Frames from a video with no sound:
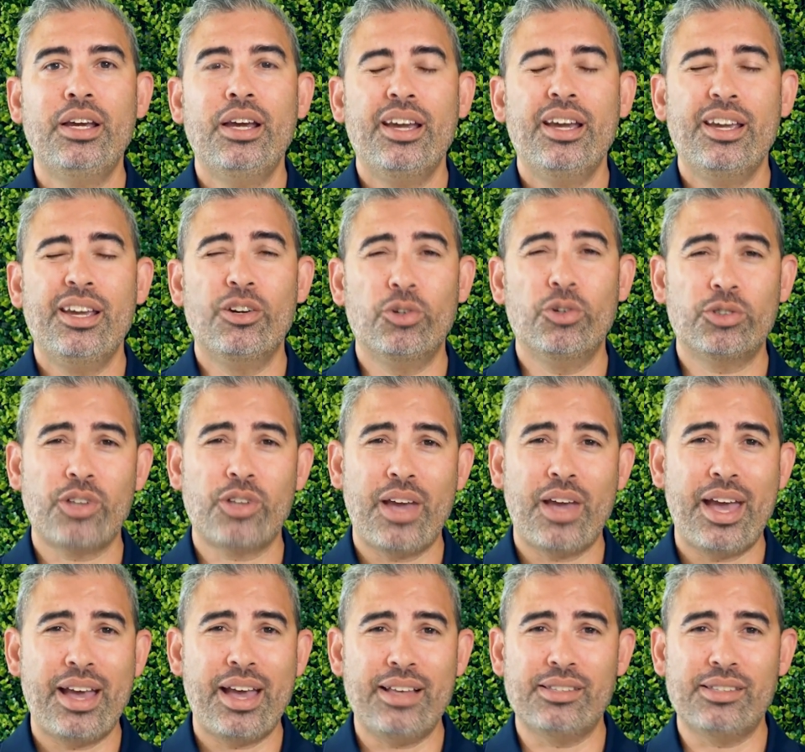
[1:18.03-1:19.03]
It also
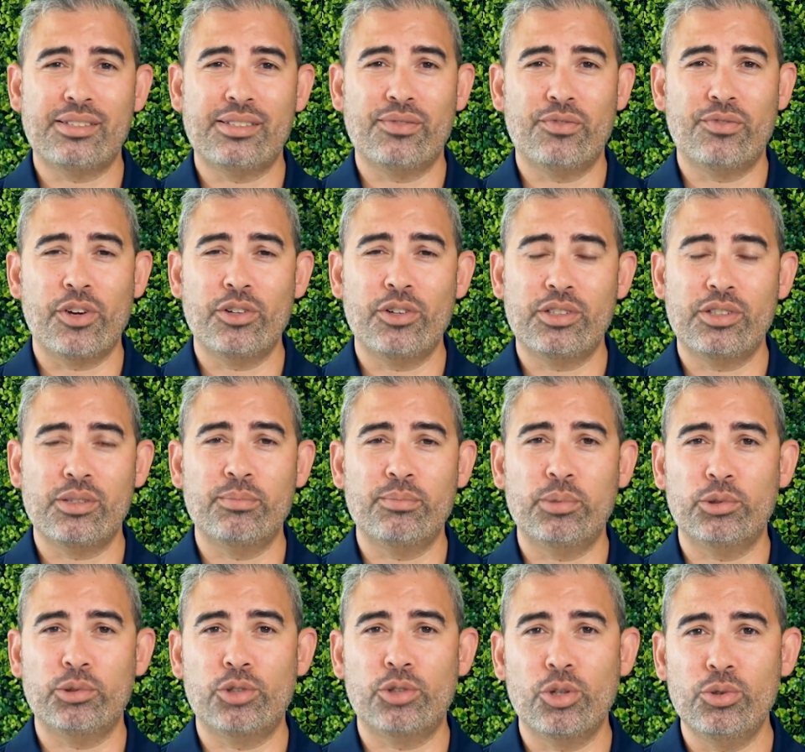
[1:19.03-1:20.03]
has very
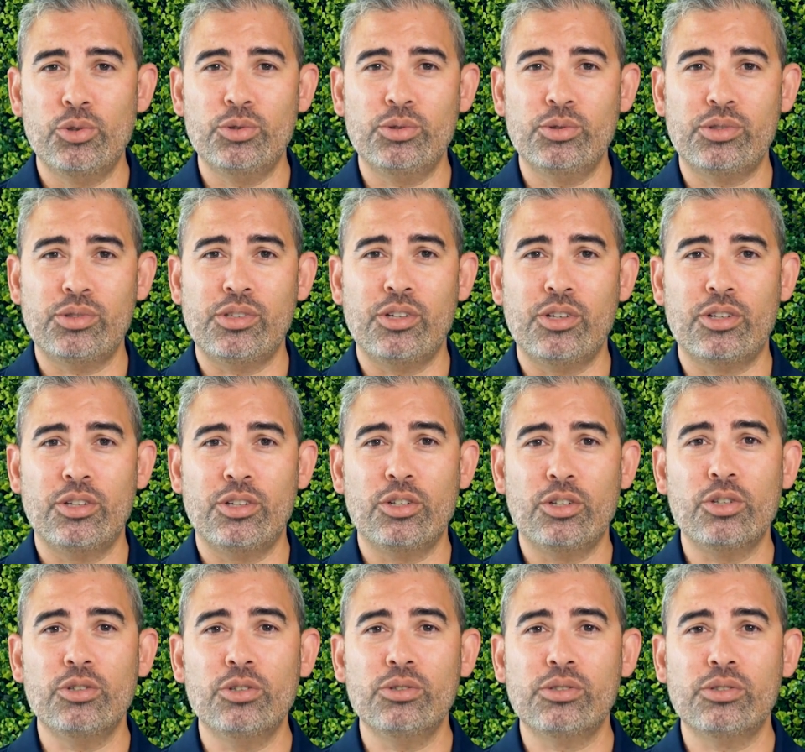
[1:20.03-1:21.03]
simple tools you can
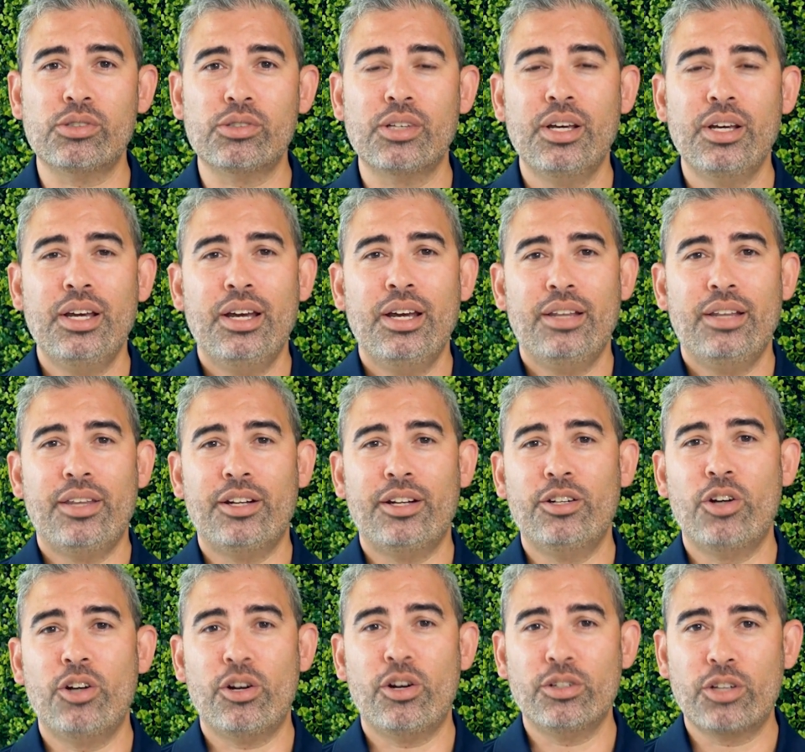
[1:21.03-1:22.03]
use that are
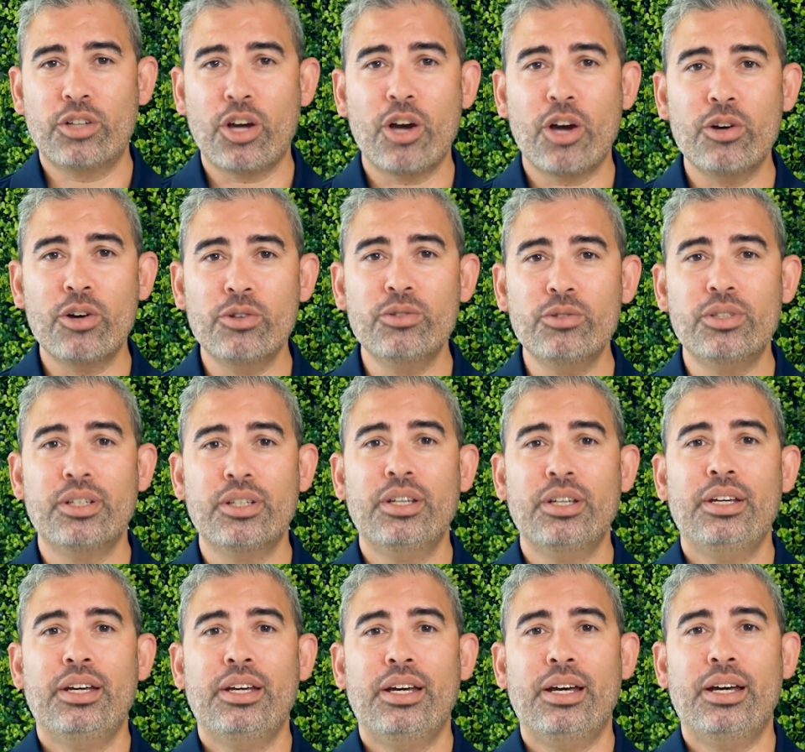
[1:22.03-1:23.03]
non-code.
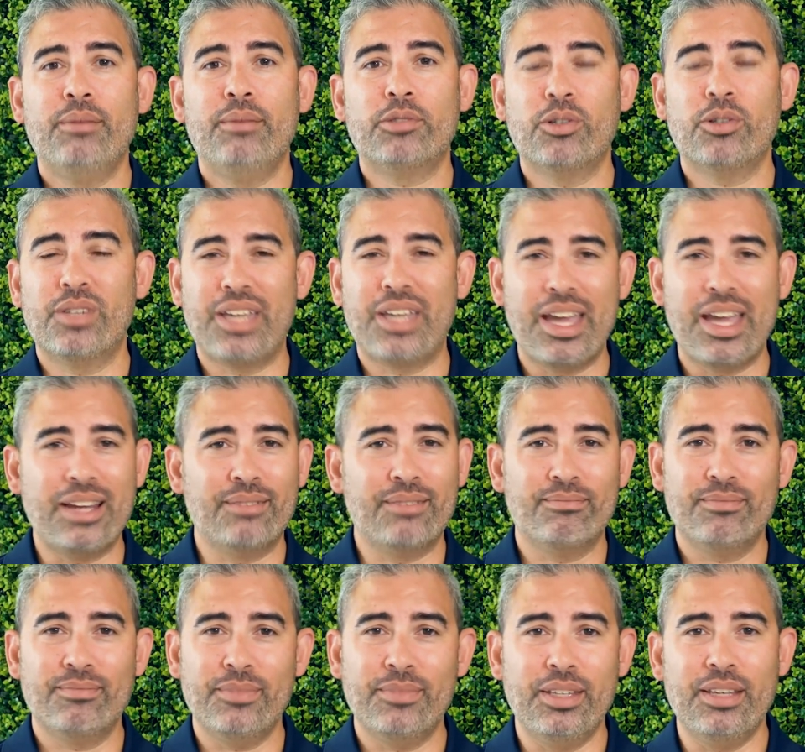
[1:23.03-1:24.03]
So again,
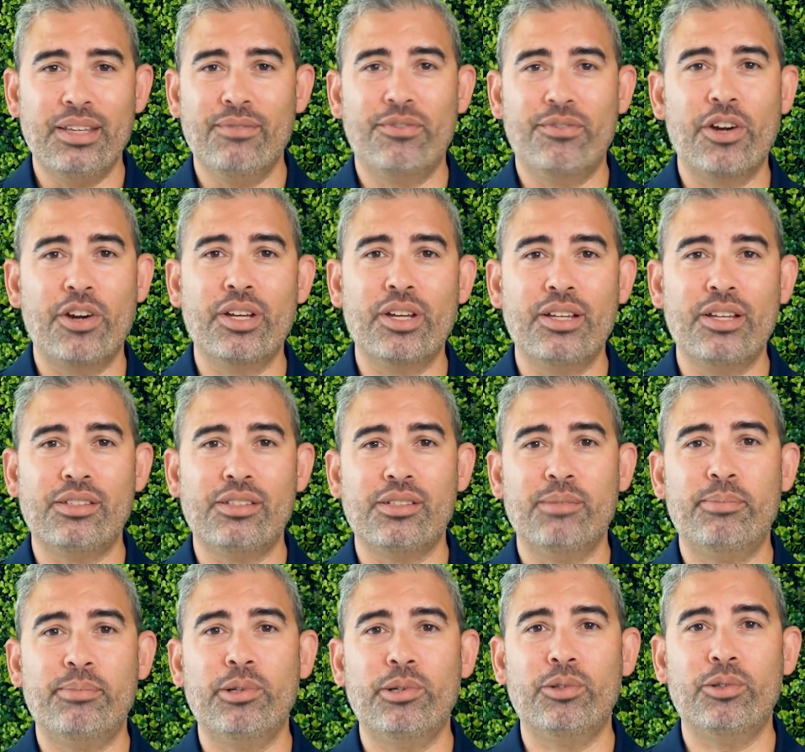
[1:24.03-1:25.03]
very easy
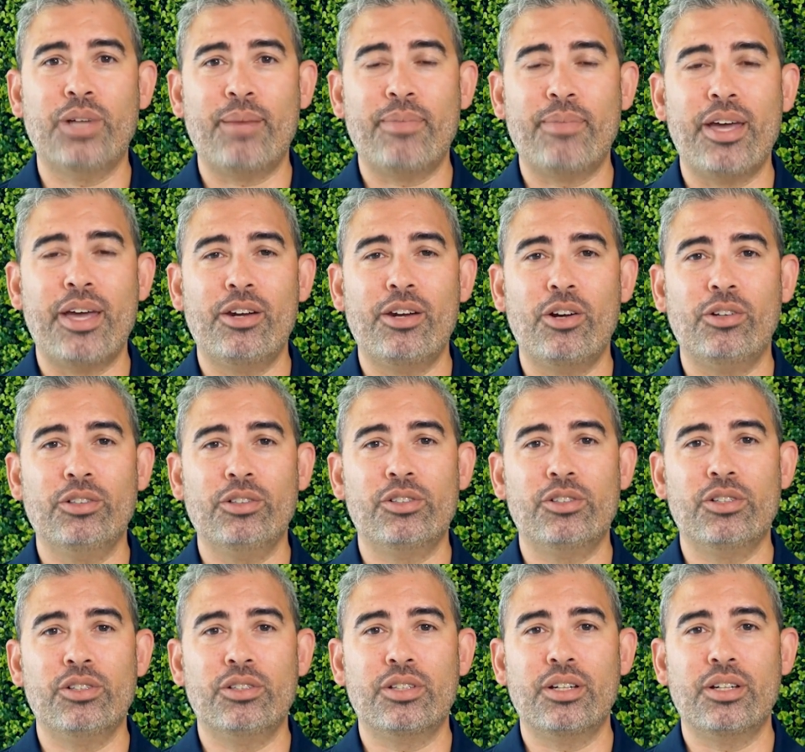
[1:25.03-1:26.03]
to build up that
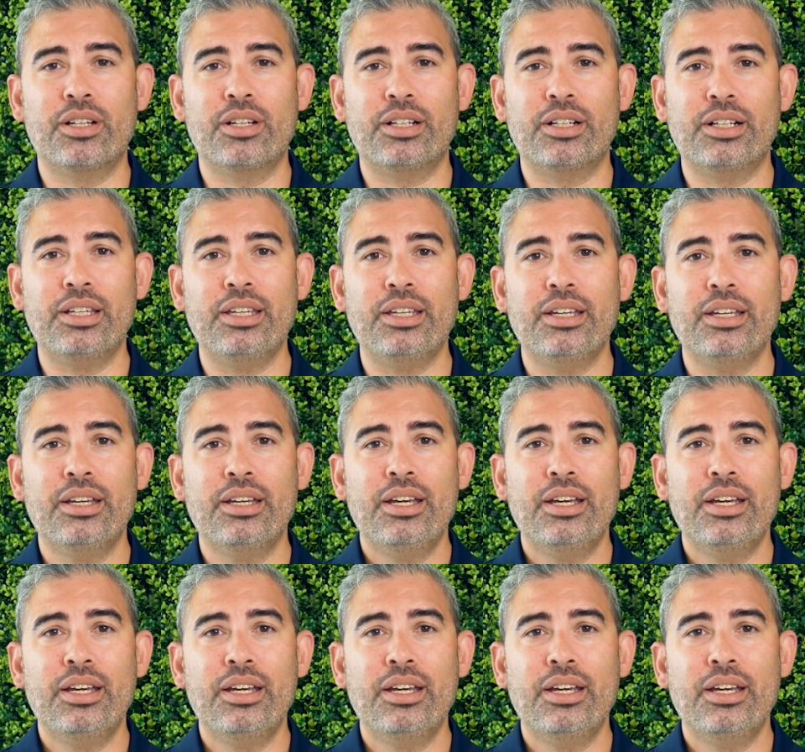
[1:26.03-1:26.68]
knowledge internally.